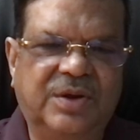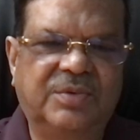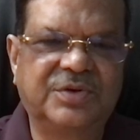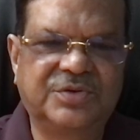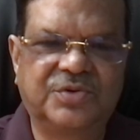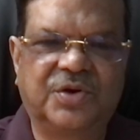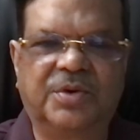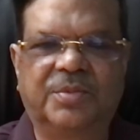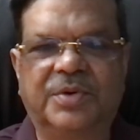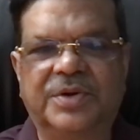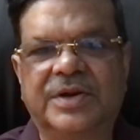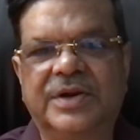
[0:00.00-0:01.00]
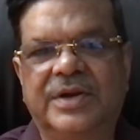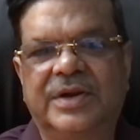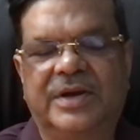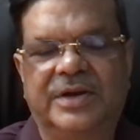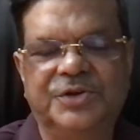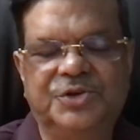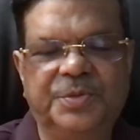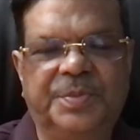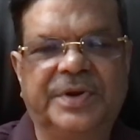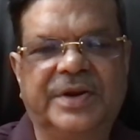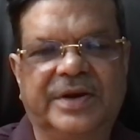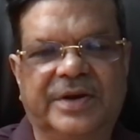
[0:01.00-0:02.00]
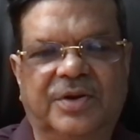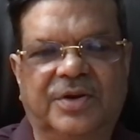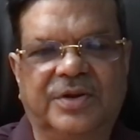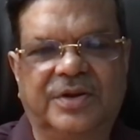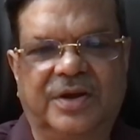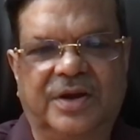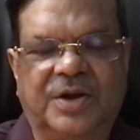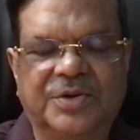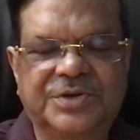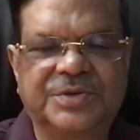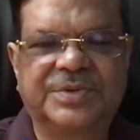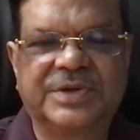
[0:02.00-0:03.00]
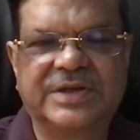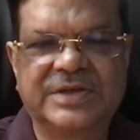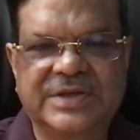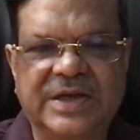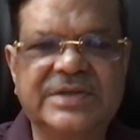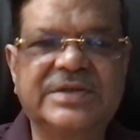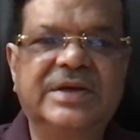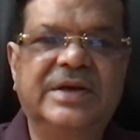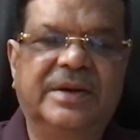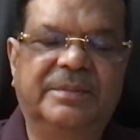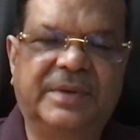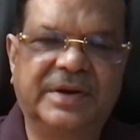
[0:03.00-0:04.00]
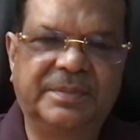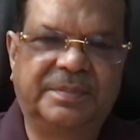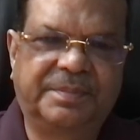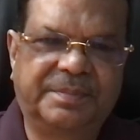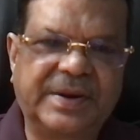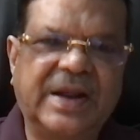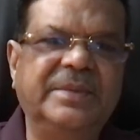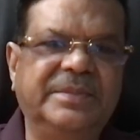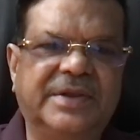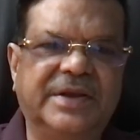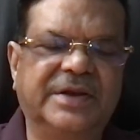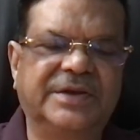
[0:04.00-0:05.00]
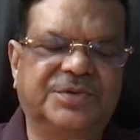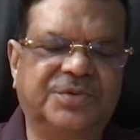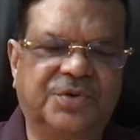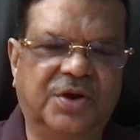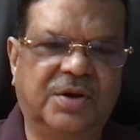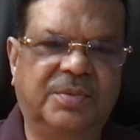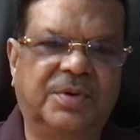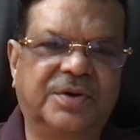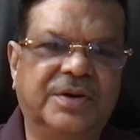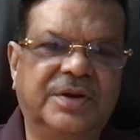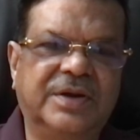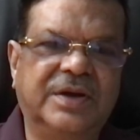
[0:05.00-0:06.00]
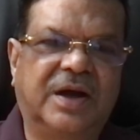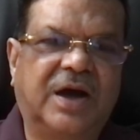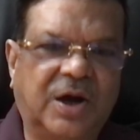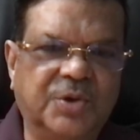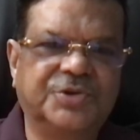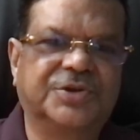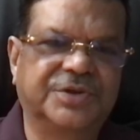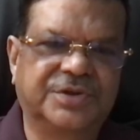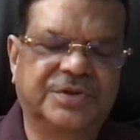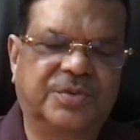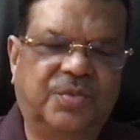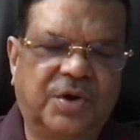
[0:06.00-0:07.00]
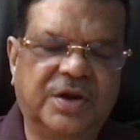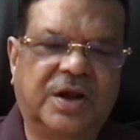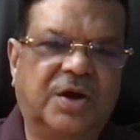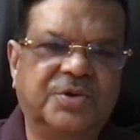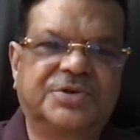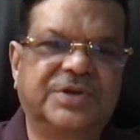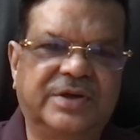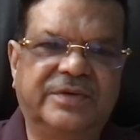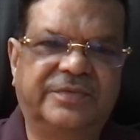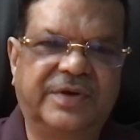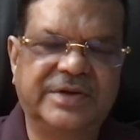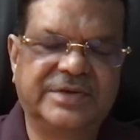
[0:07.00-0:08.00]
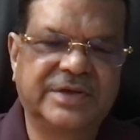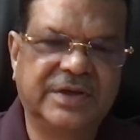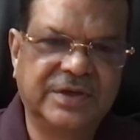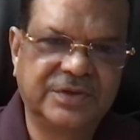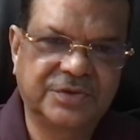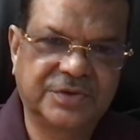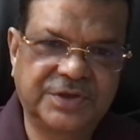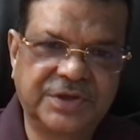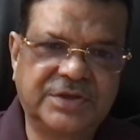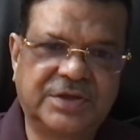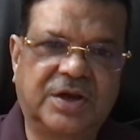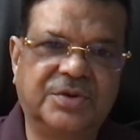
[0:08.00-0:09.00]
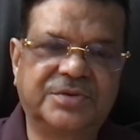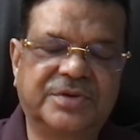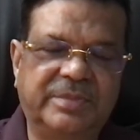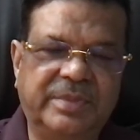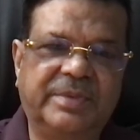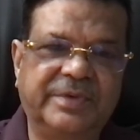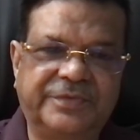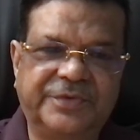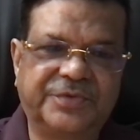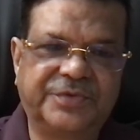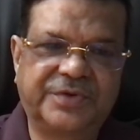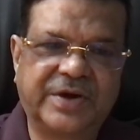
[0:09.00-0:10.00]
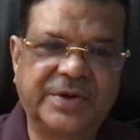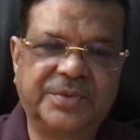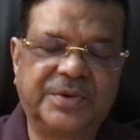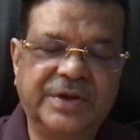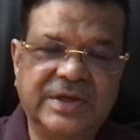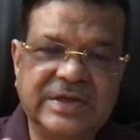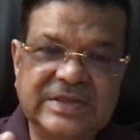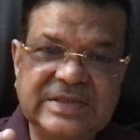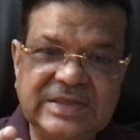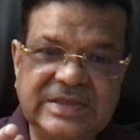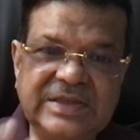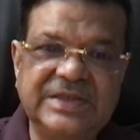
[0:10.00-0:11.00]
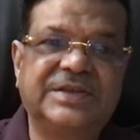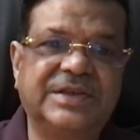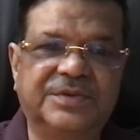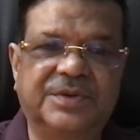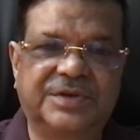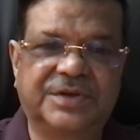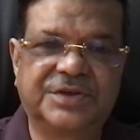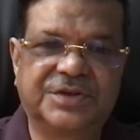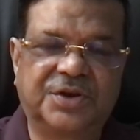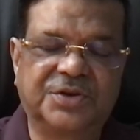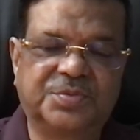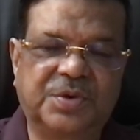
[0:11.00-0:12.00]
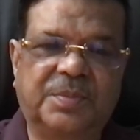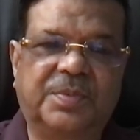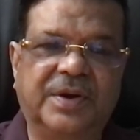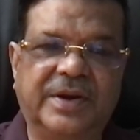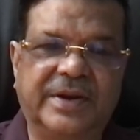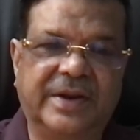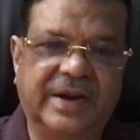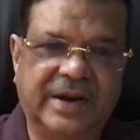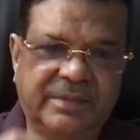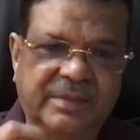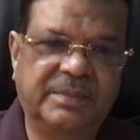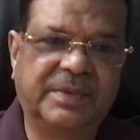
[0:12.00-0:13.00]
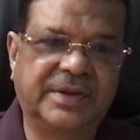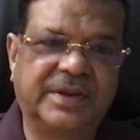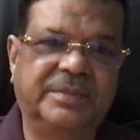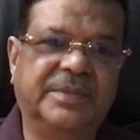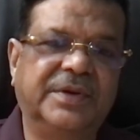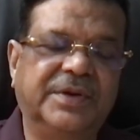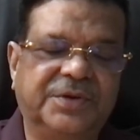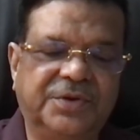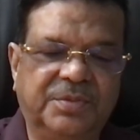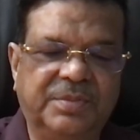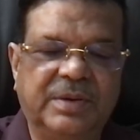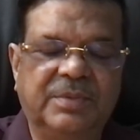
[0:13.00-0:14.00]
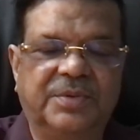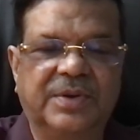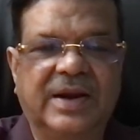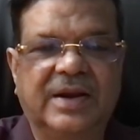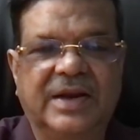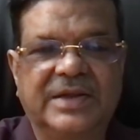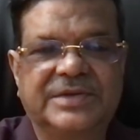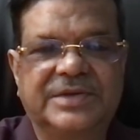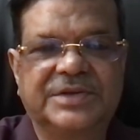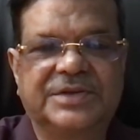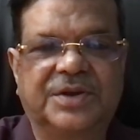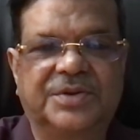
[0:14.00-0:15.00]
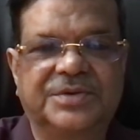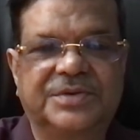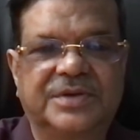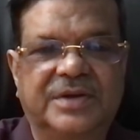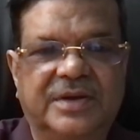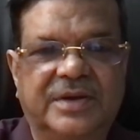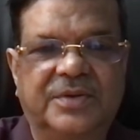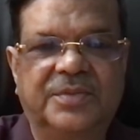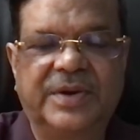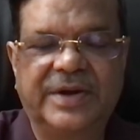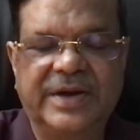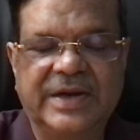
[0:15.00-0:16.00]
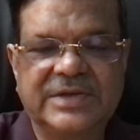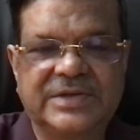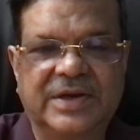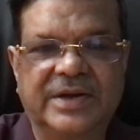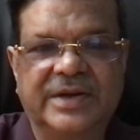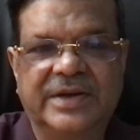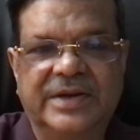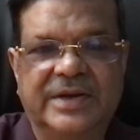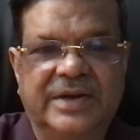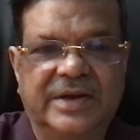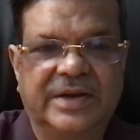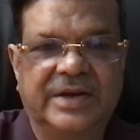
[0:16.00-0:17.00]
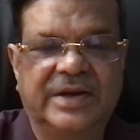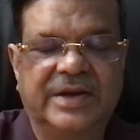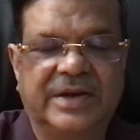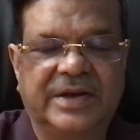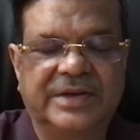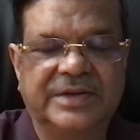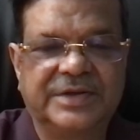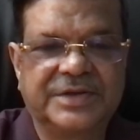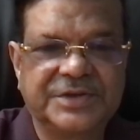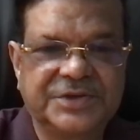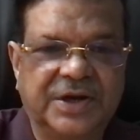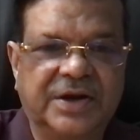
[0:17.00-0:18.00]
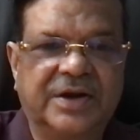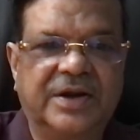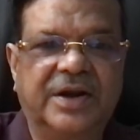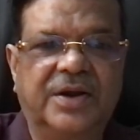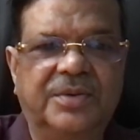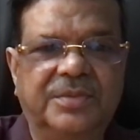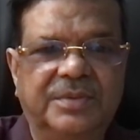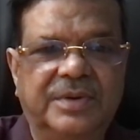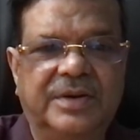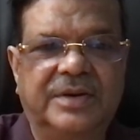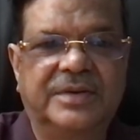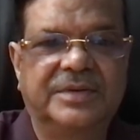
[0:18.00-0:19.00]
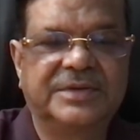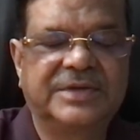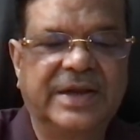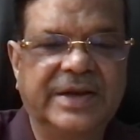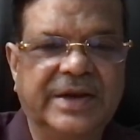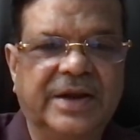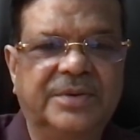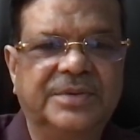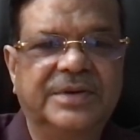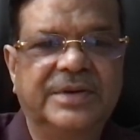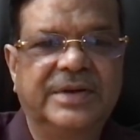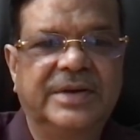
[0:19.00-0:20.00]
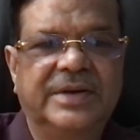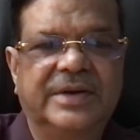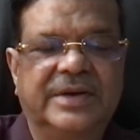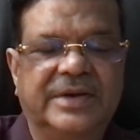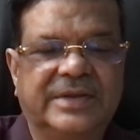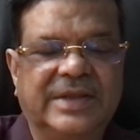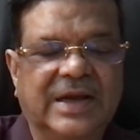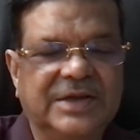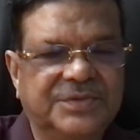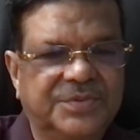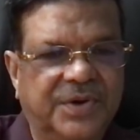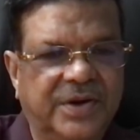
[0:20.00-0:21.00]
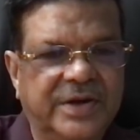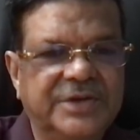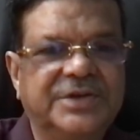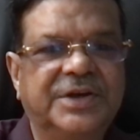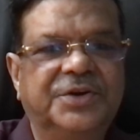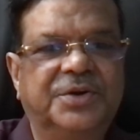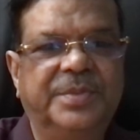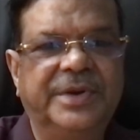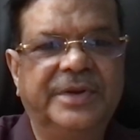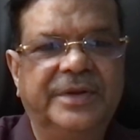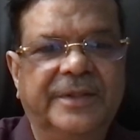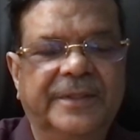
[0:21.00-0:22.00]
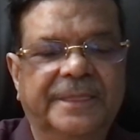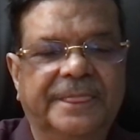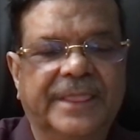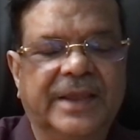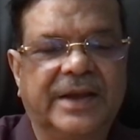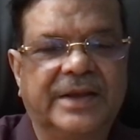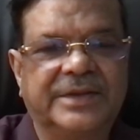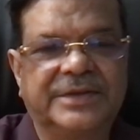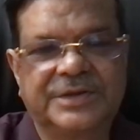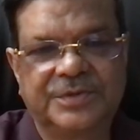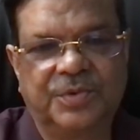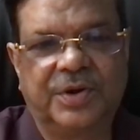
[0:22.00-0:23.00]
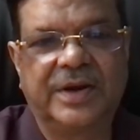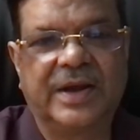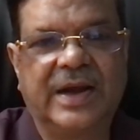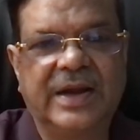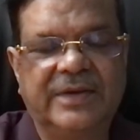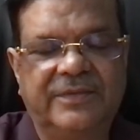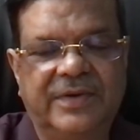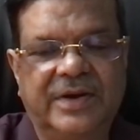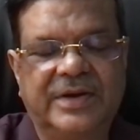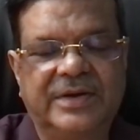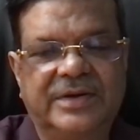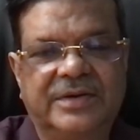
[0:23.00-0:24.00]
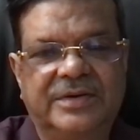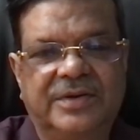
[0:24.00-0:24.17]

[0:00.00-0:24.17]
I always talk about Jupiter in all the houses you discuss. But the prime thing is to talk about houses, what a house signifies. So sixth house, remember, if you try to see these things in the sixth house properly and remember them, you'll be able to analyze sixth house very nicely. This is Shankar now, signing out. Thanks for listening to me. This is what I have learned.